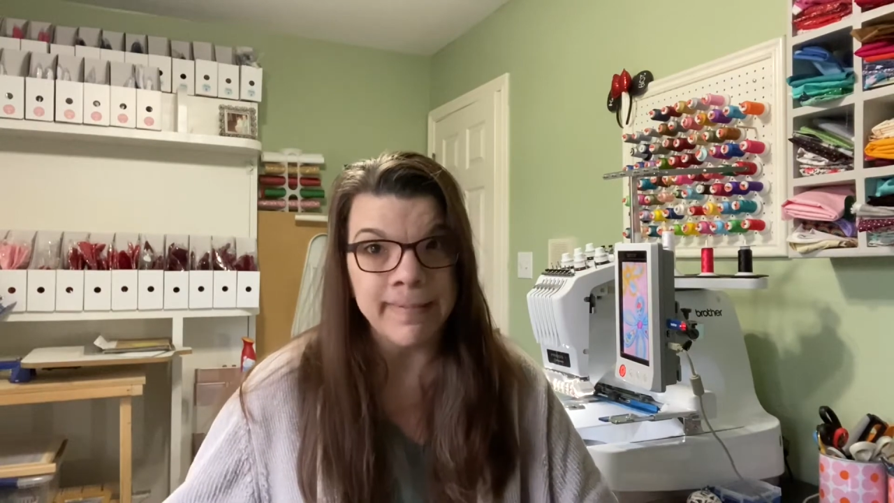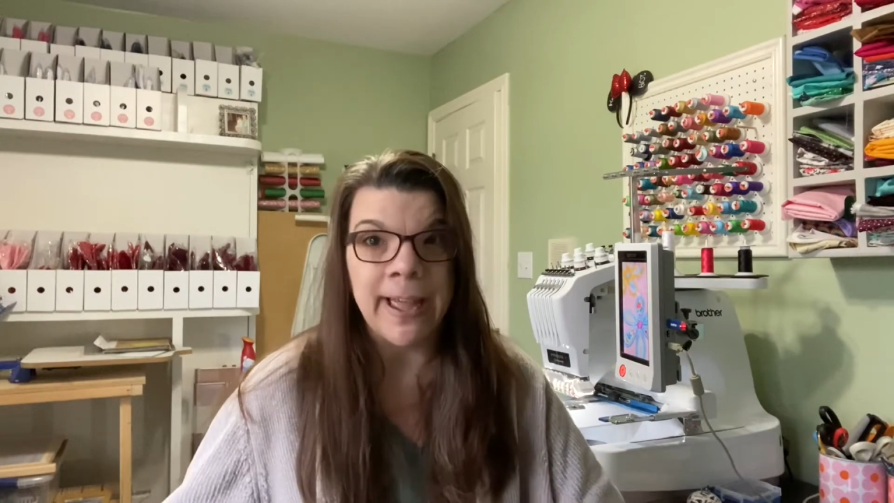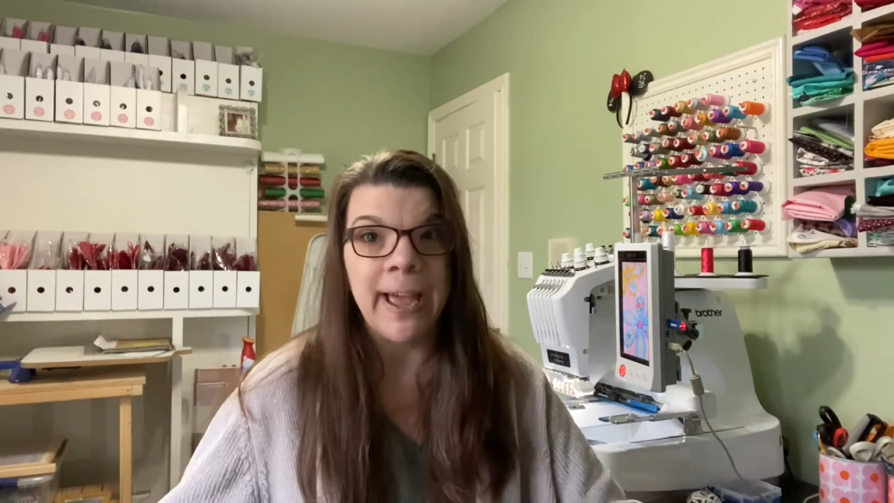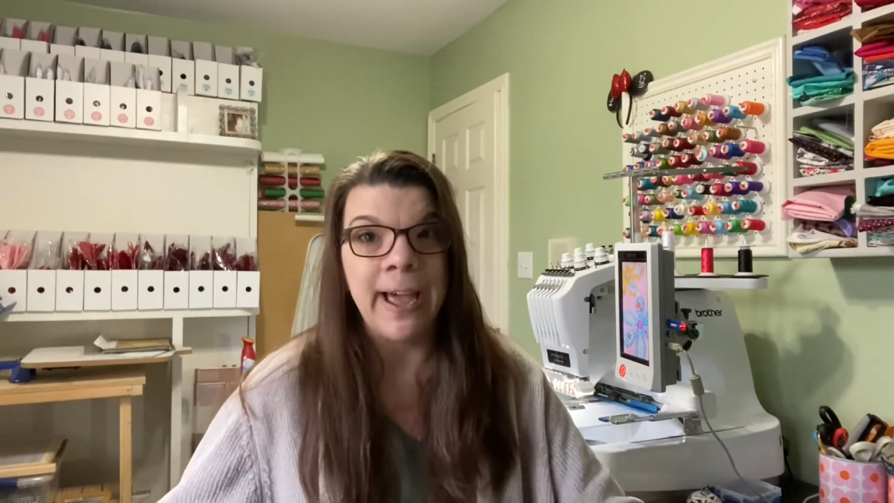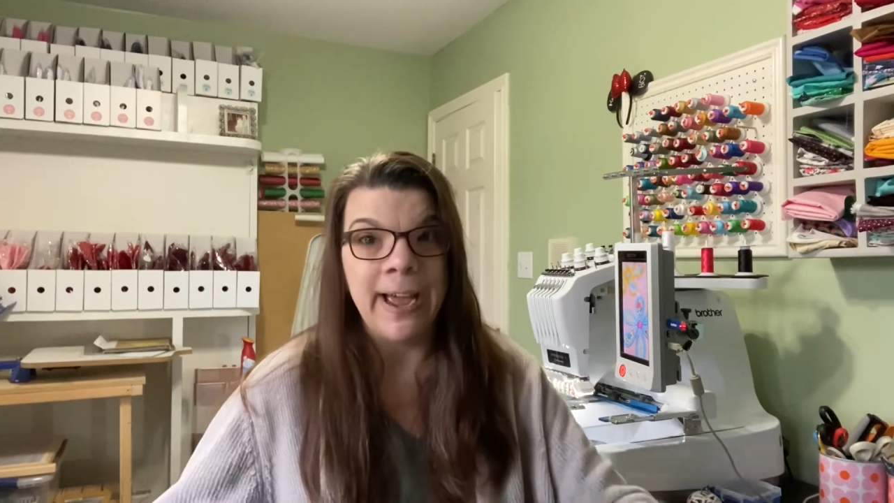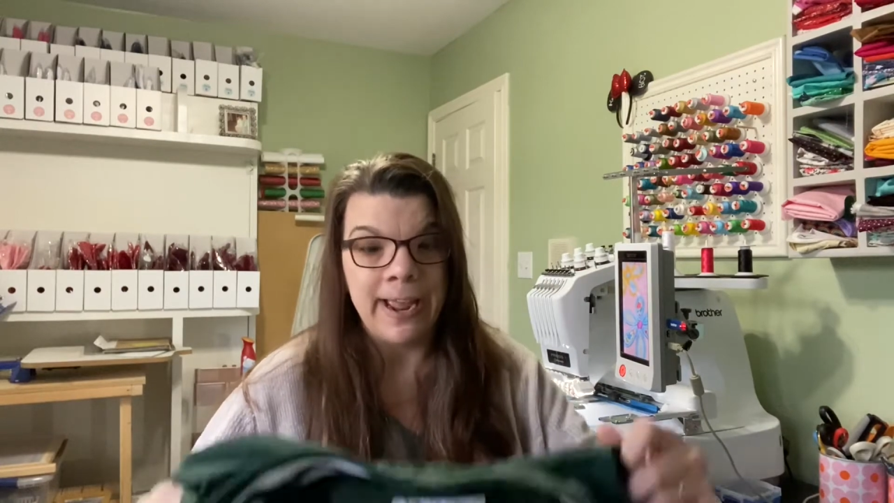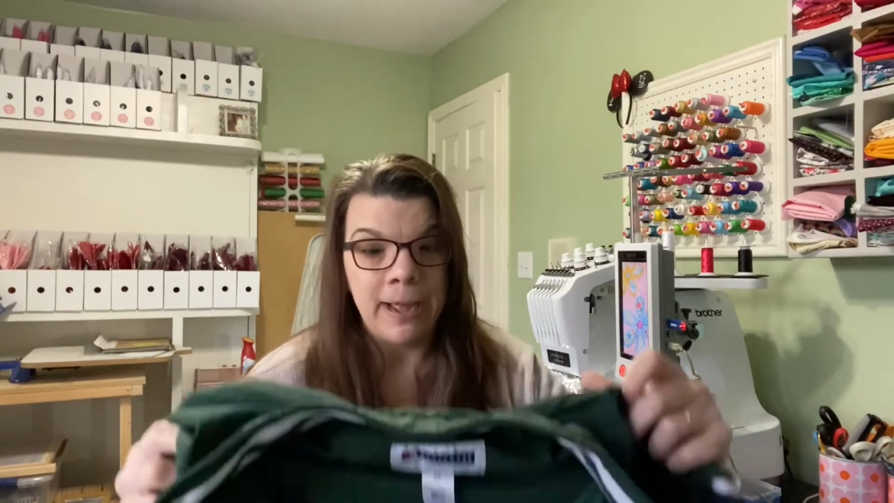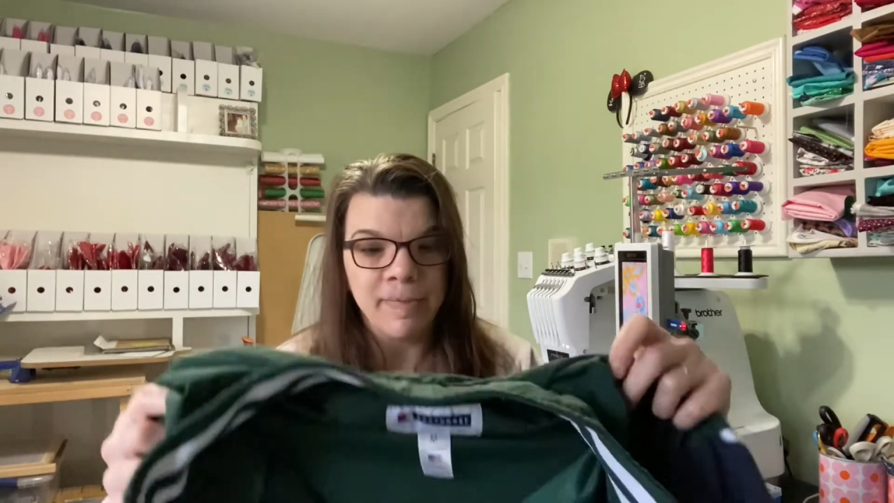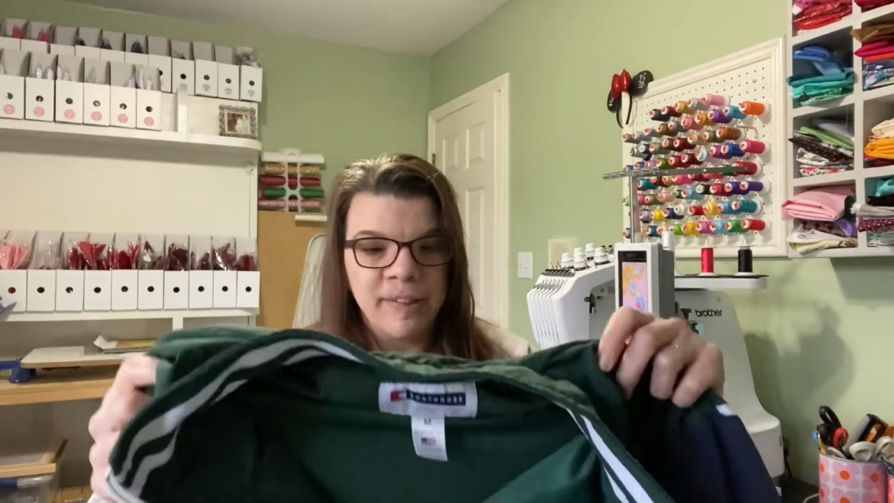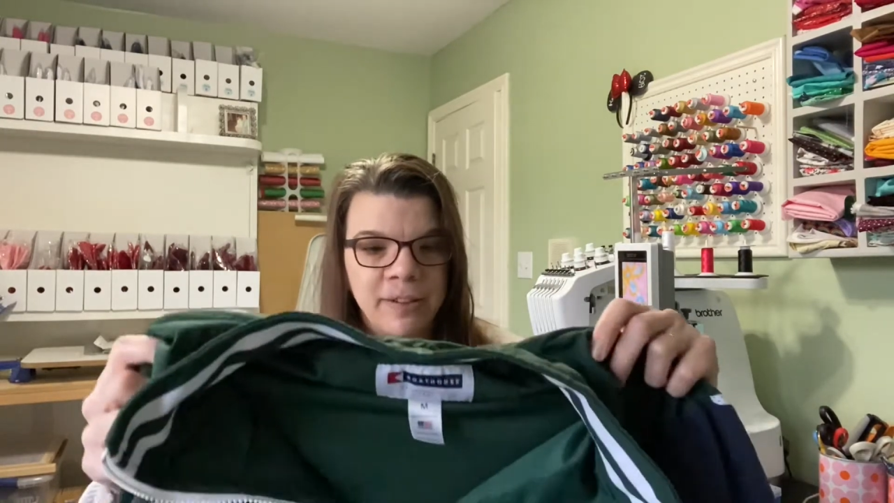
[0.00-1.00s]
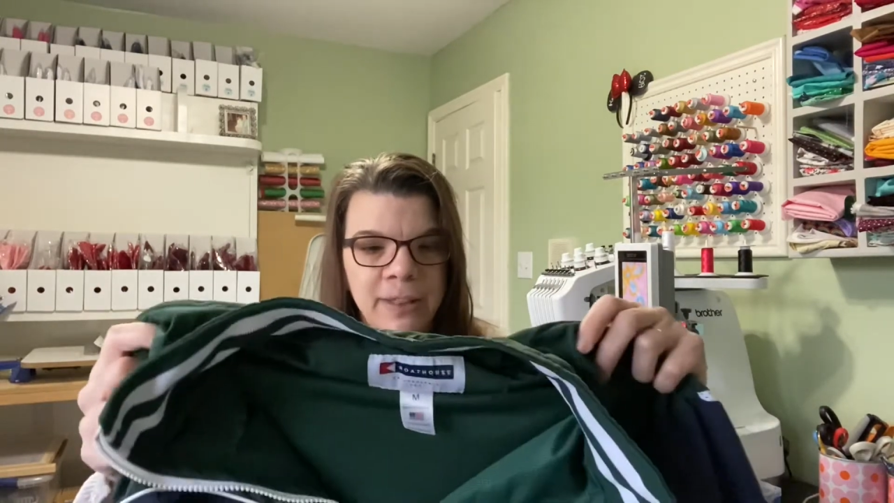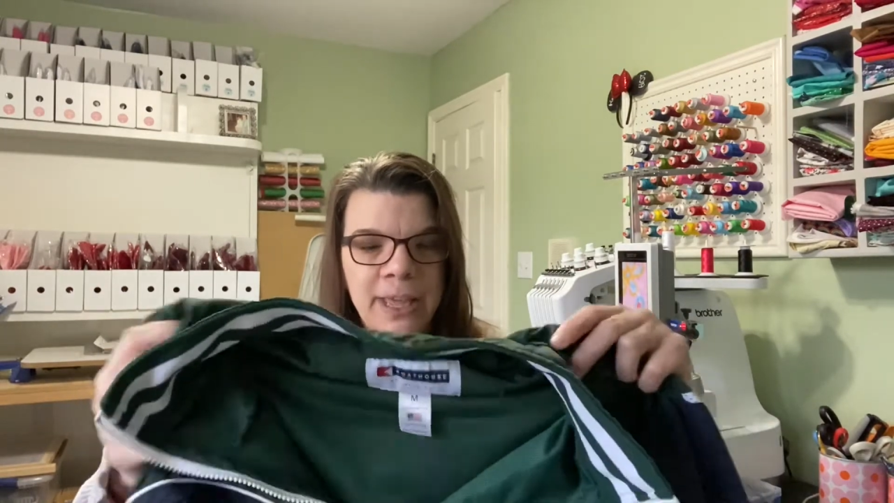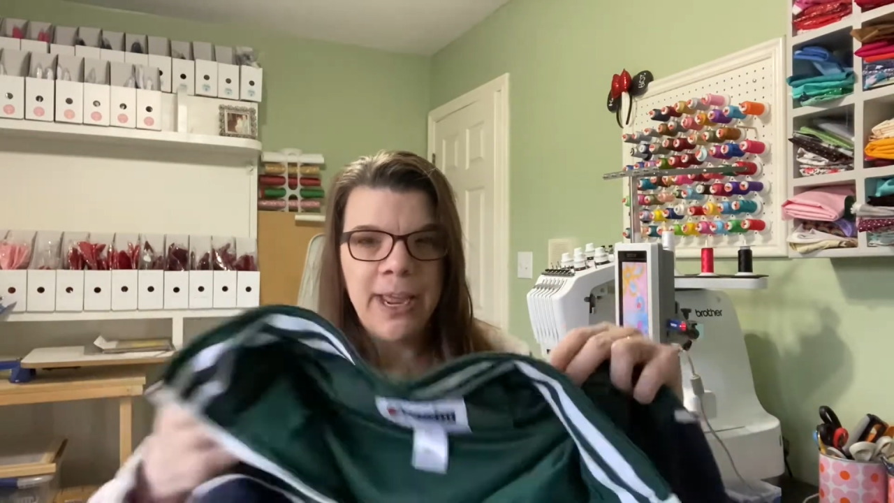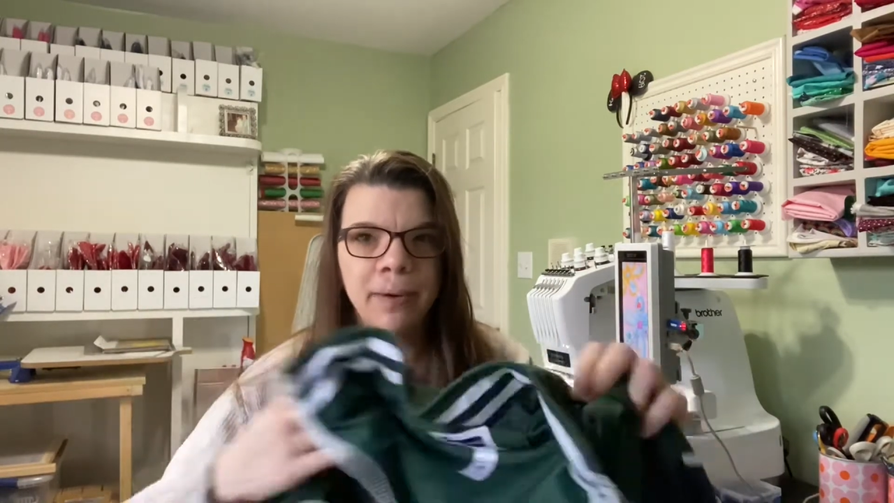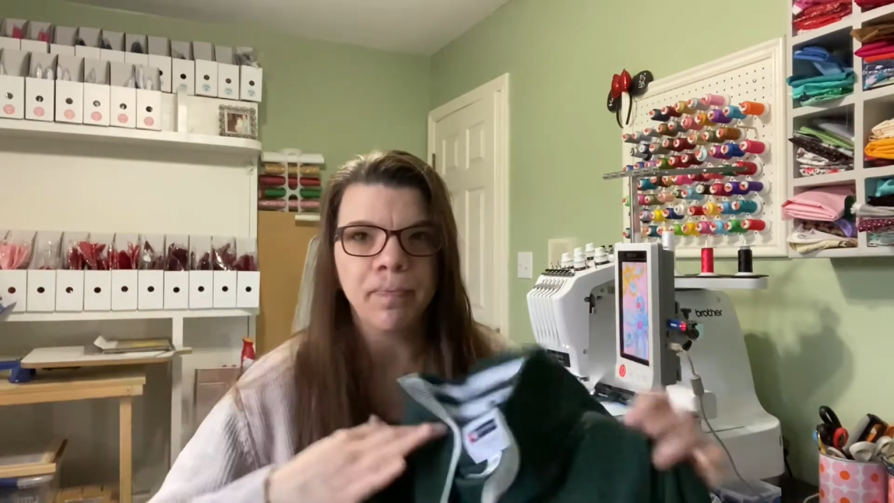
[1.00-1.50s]
I absolutely
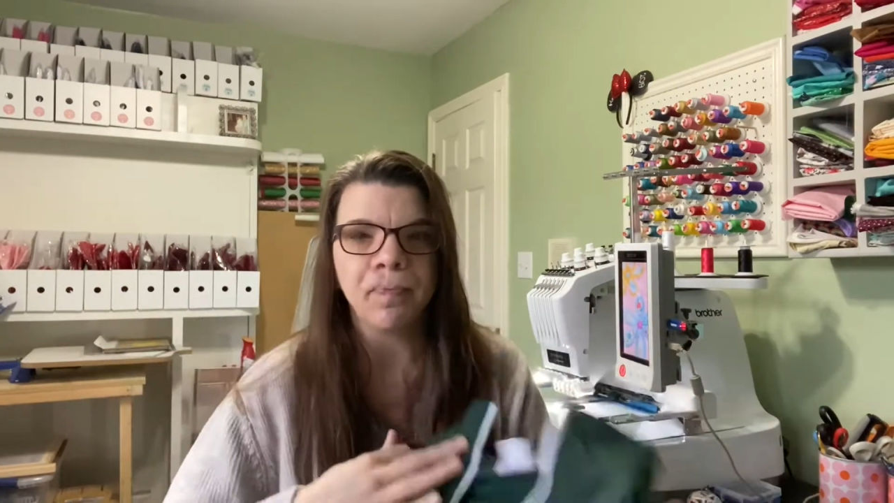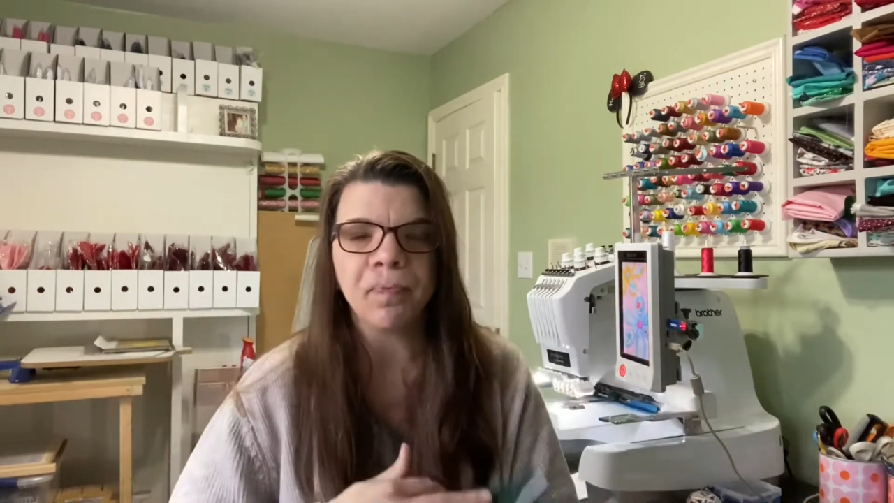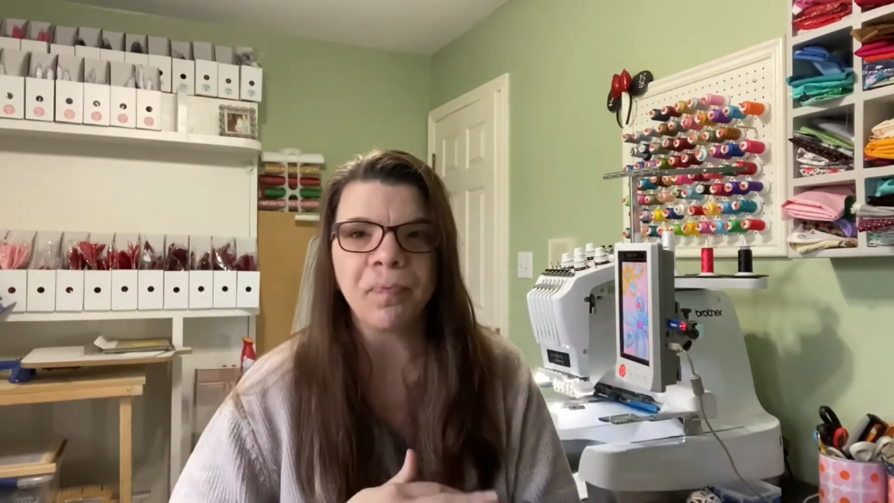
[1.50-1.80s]
can.